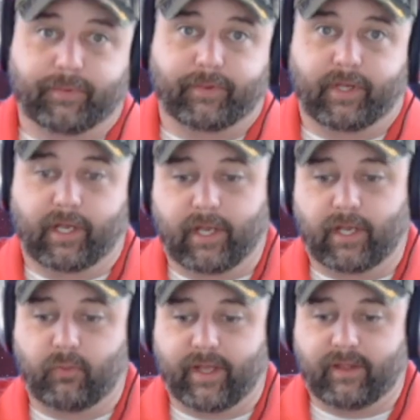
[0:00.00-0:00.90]
in any
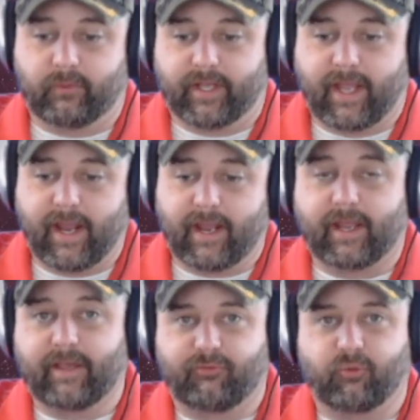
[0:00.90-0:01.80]
way that we can,
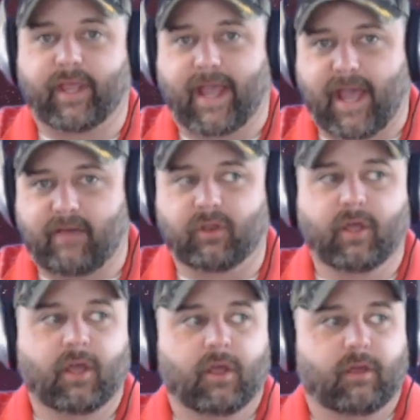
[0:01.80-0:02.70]
if we have it.
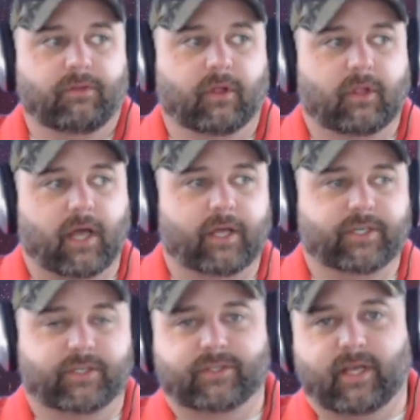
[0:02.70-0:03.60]
The lodge
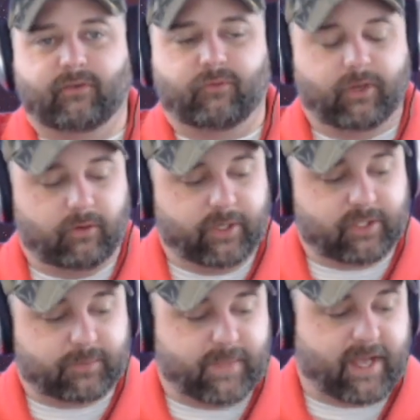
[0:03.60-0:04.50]
itself, we don't
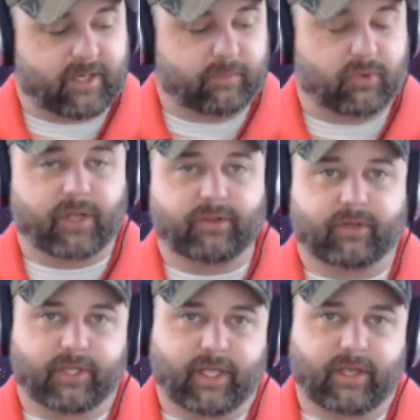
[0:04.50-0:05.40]
expect a brother
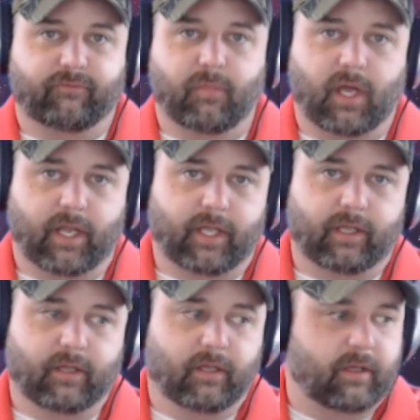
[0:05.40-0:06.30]
to give
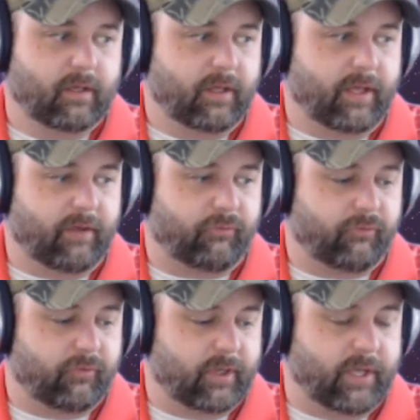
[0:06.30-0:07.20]
money
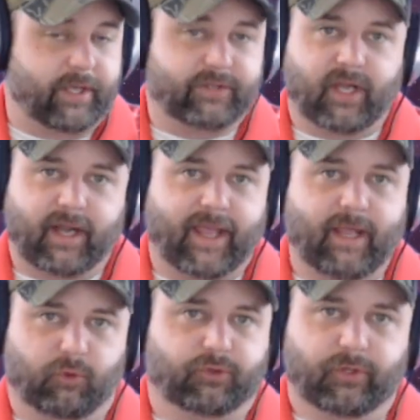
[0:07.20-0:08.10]
if he's not
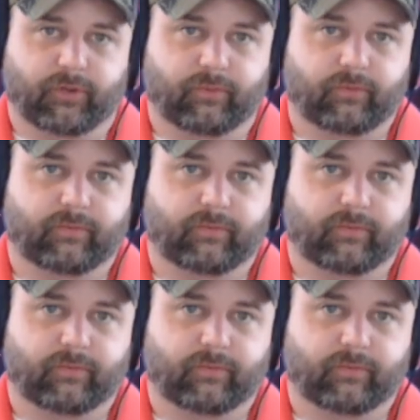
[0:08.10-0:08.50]
able to.